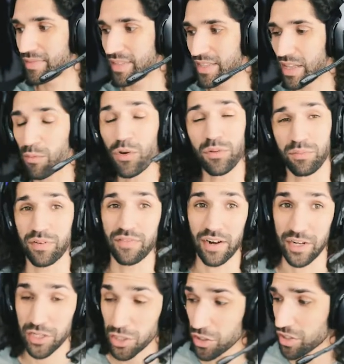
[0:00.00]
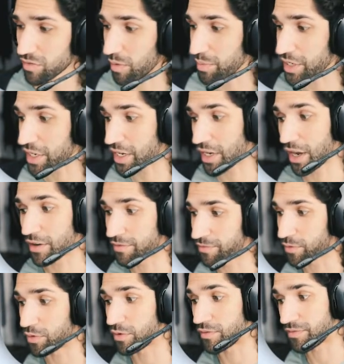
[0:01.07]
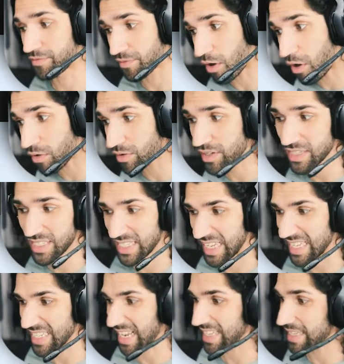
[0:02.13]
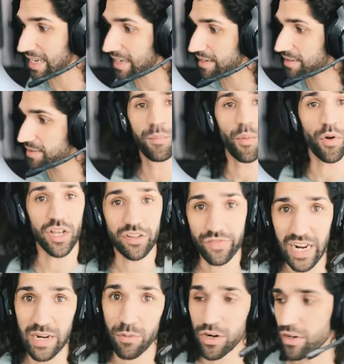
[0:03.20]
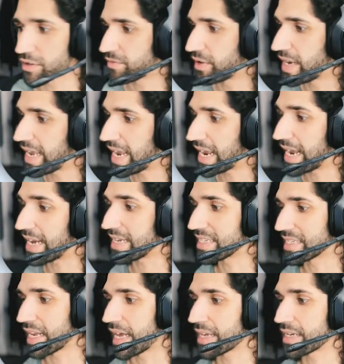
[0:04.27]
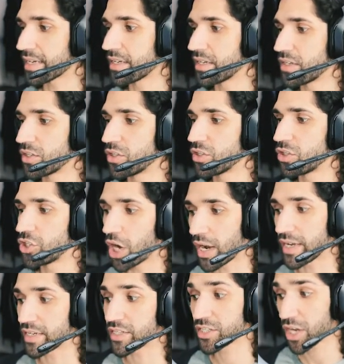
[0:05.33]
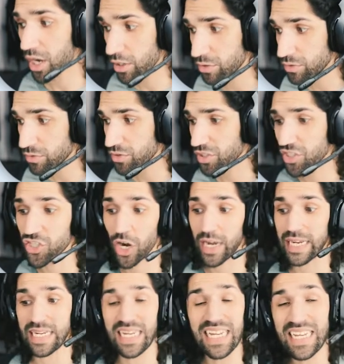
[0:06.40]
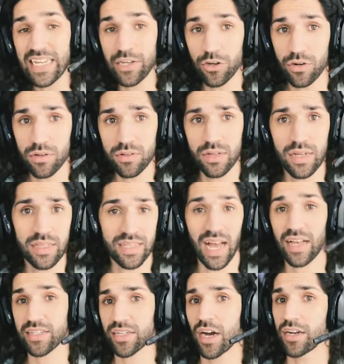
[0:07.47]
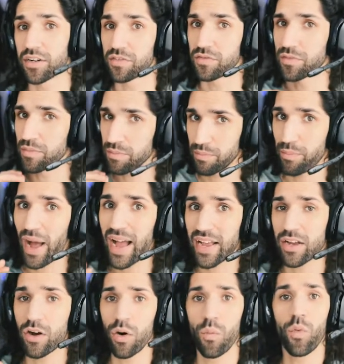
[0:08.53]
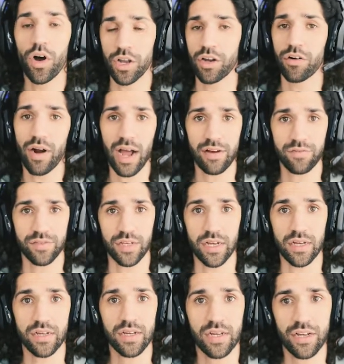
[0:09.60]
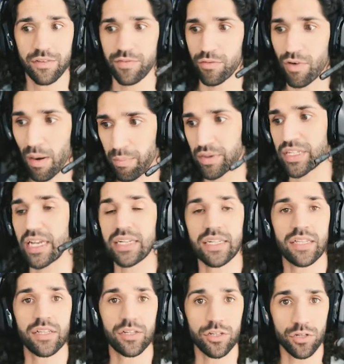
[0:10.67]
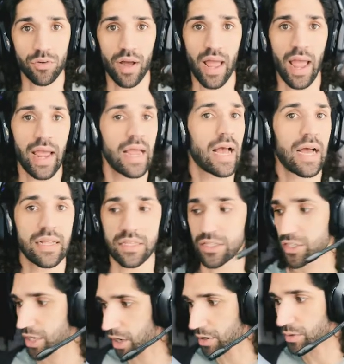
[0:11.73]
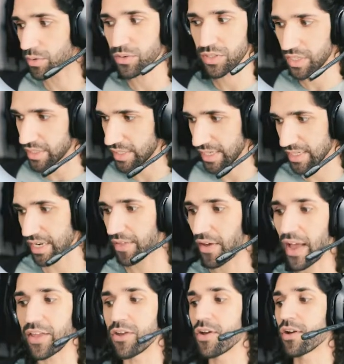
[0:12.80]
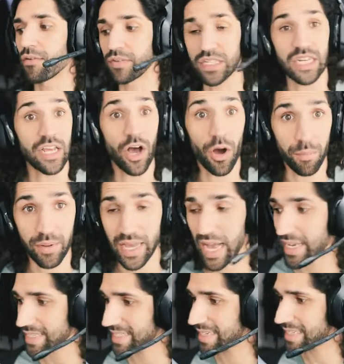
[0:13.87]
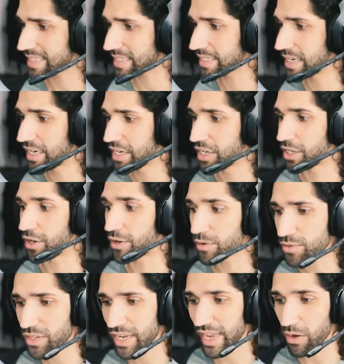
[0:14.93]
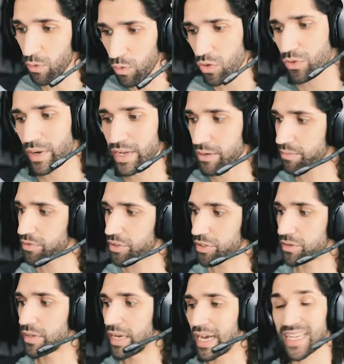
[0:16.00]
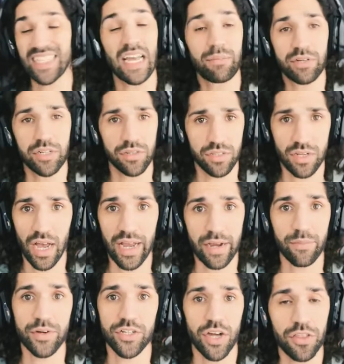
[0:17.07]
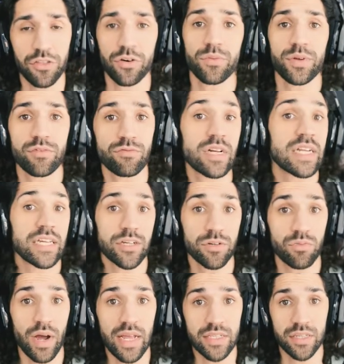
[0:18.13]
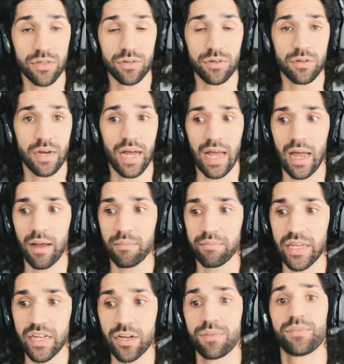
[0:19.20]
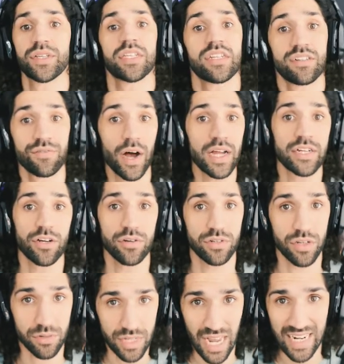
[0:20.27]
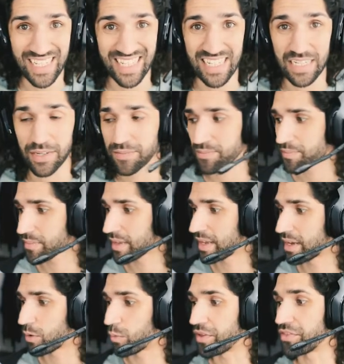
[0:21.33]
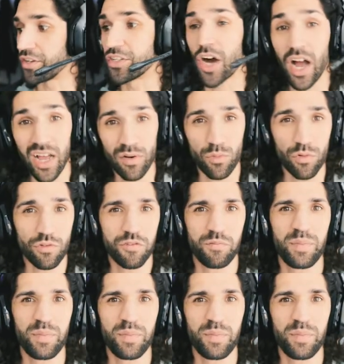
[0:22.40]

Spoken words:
that wouldn't be very useful, but you could go for frogs, things like that. What you really want to look for here is like giant toad, giant eagle. That's kind of bang on what you're after for representing the Nue and the toads and things like that. And you can obviously upcast this. You can also get all the way up to a saber-toothed tiger, which I thought would be a really good way to encompass the Divine Dog Totality, with the dire wolf